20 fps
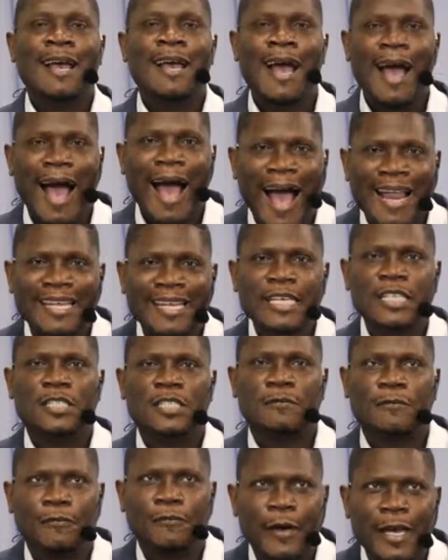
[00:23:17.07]
and is
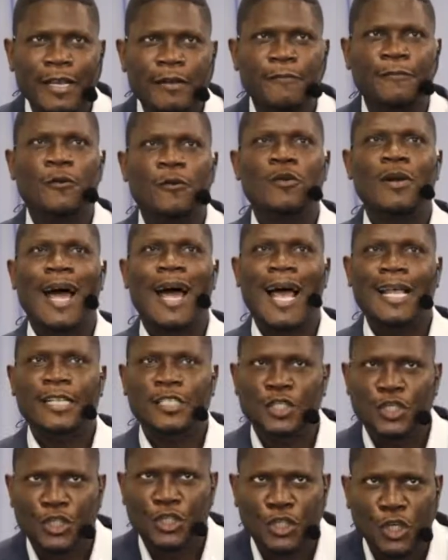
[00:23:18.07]
faithful
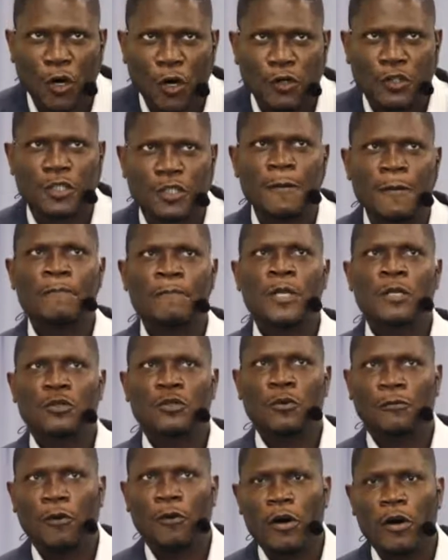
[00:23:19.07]
and just to
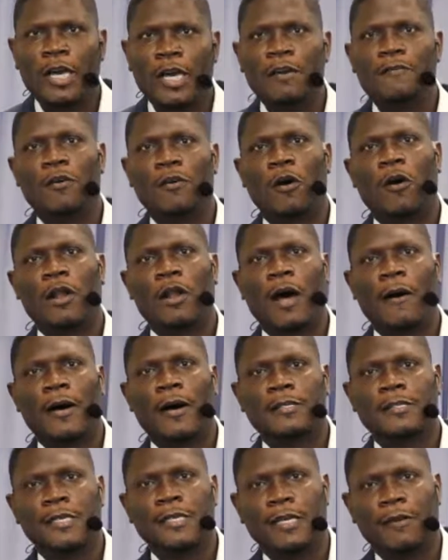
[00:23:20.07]
forgive all our
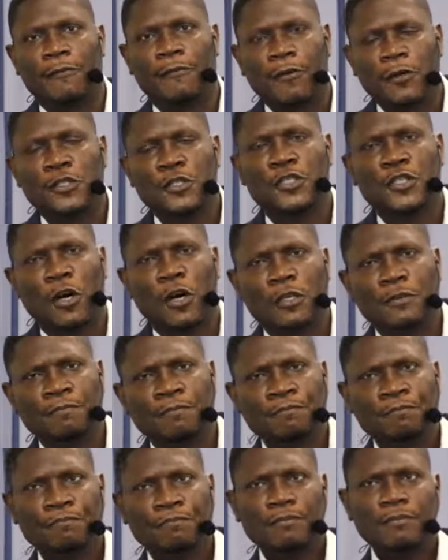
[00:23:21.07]
sin. 1 John
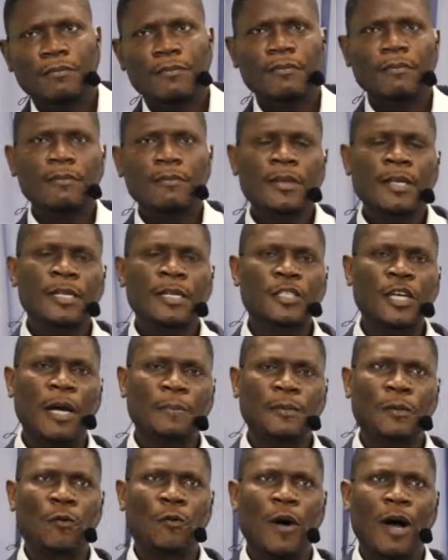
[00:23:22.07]
chapter
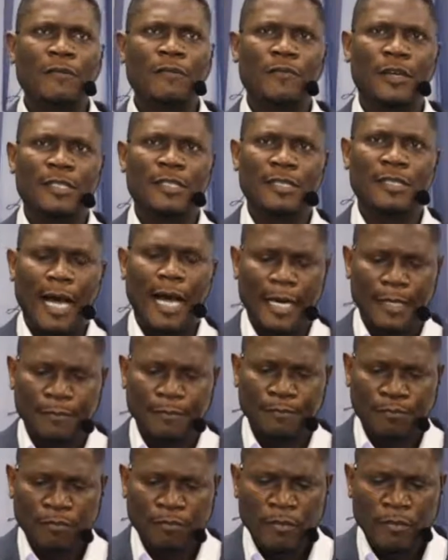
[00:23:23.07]
1, verse 9.
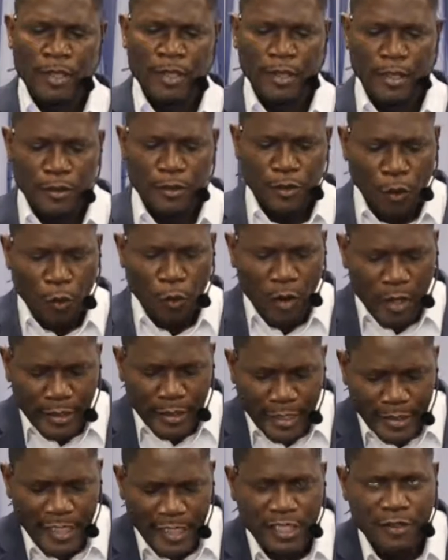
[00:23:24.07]
So
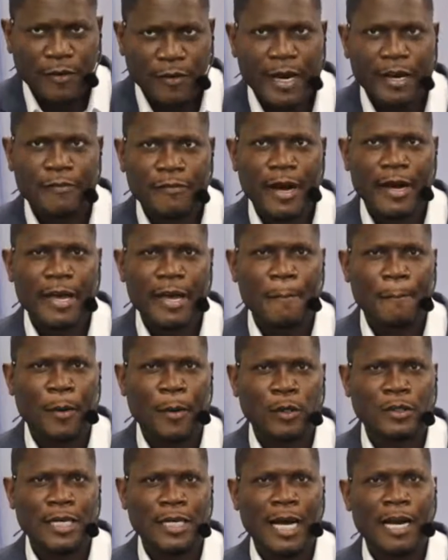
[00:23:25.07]
this is very, very
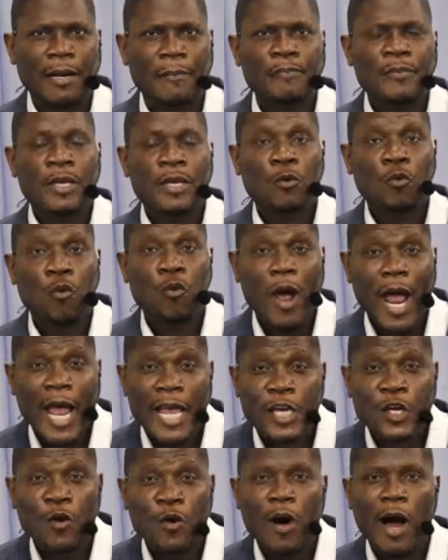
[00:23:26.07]
important. Where
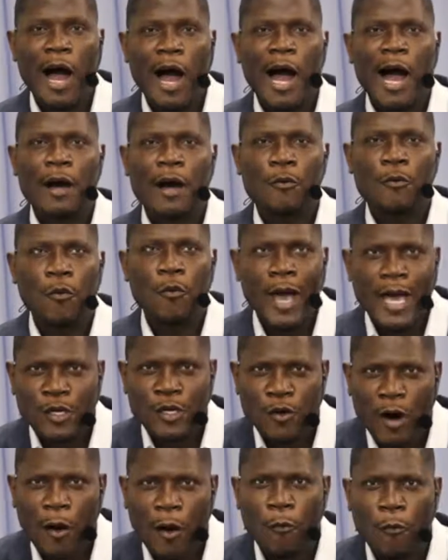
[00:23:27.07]
you are, where you
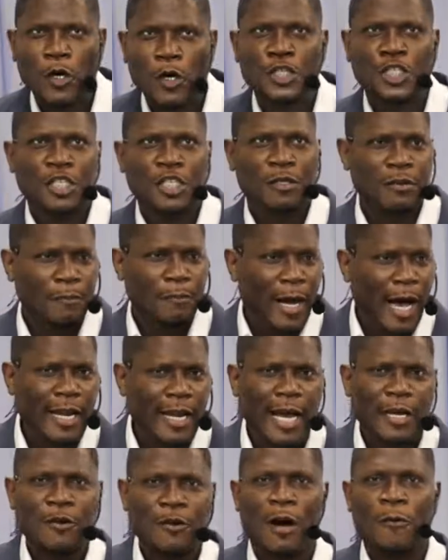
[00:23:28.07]
are watching, either
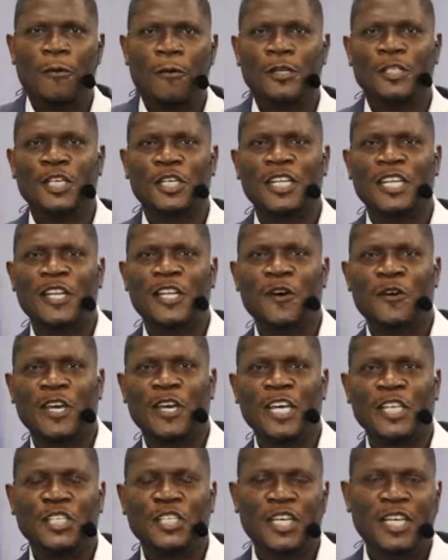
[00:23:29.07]
you are watching in your
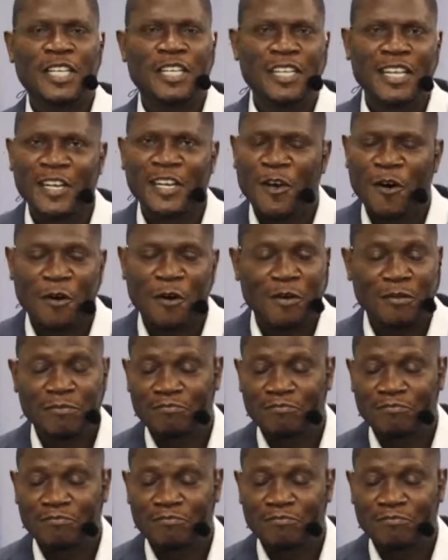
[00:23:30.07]
kitchen, in your